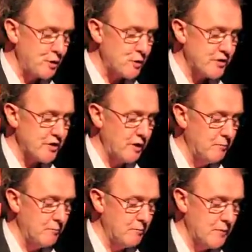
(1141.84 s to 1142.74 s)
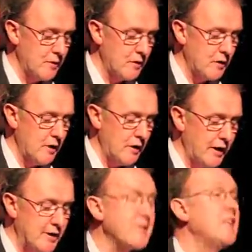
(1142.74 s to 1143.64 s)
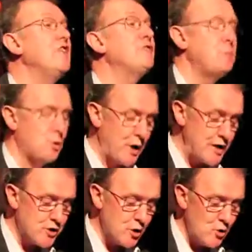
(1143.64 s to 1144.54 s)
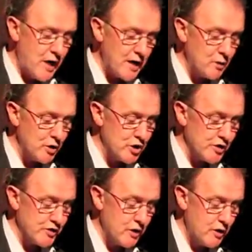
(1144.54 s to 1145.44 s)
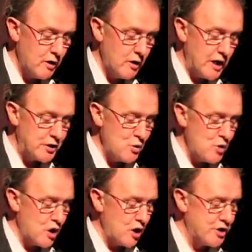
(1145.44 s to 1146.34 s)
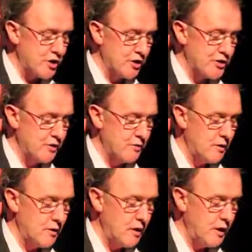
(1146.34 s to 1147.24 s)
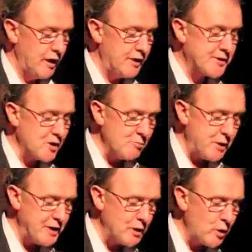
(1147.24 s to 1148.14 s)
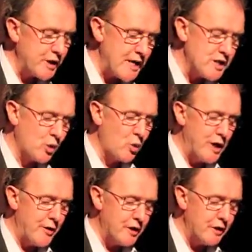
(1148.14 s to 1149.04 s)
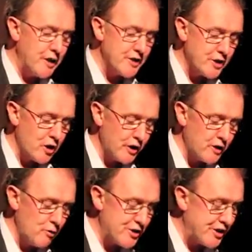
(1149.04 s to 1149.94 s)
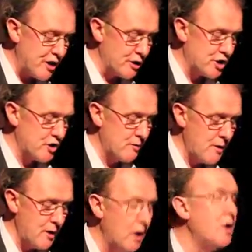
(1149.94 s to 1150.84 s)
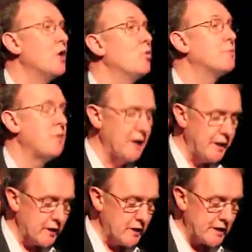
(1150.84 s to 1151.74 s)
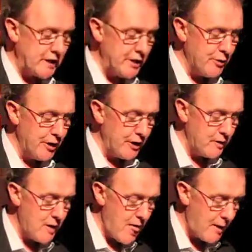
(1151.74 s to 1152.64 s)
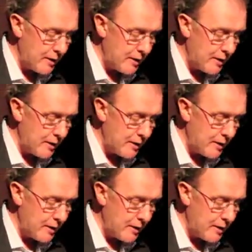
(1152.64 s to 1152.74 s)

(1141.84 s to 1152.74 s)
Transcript: frequency. It has lived between 2 languages and 2 cultures. It has competed with antiquarian and historical research, with political theory